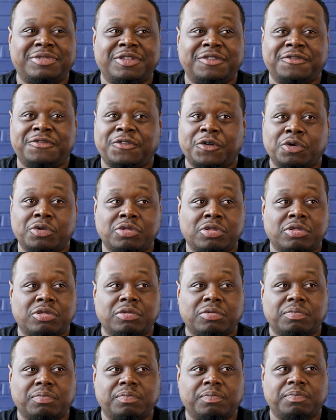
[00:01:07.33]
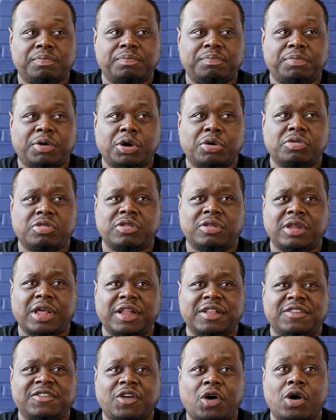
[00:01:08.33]
The first person
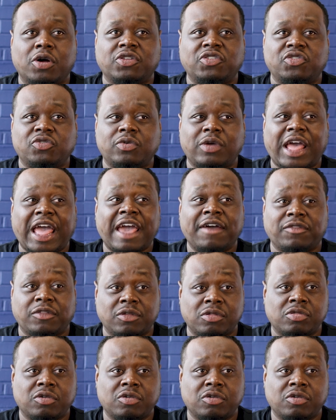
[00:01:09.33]
I talked to after